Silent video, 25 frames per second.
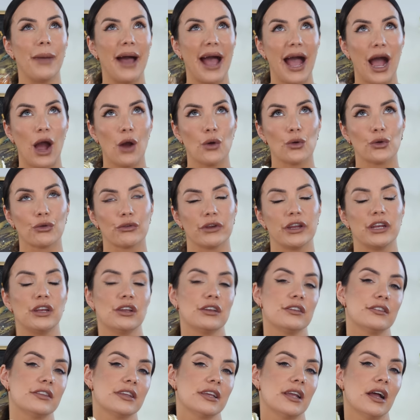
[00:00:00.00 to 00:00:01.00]

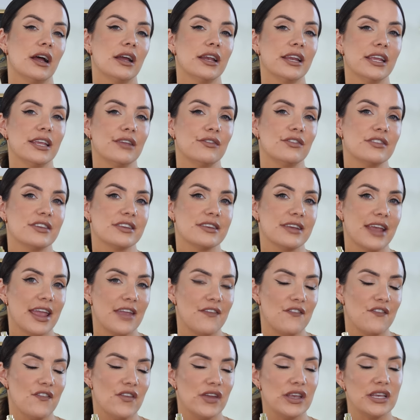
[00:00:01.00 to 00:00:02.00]
powderiness that kind of gives it
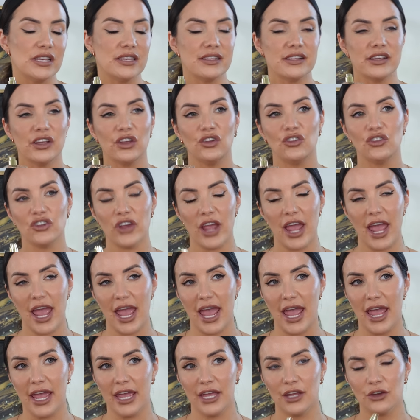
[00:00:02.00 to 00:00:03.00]
a vintage
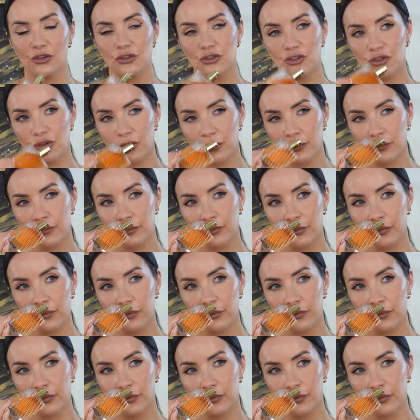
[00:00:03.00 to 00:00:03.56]
edge.